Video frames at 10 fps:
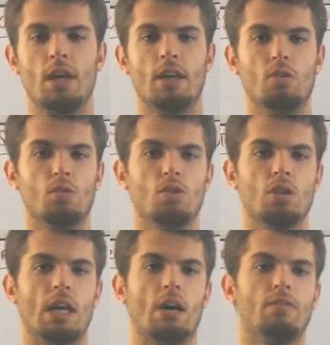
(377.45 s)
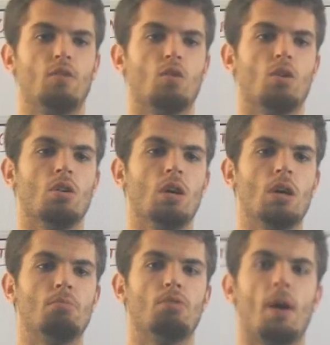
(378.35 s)
It will allow for
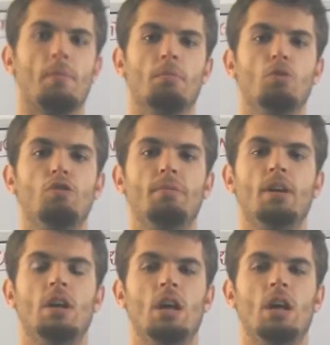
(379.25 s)
proper movement,